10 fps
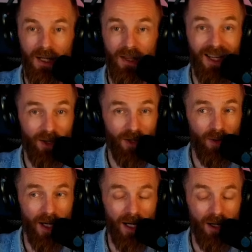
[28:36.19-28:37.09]
They don't
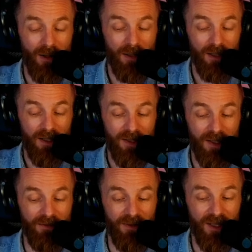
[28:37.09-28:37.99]
know how.
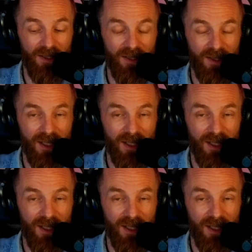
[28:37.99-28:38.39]
Stephen does.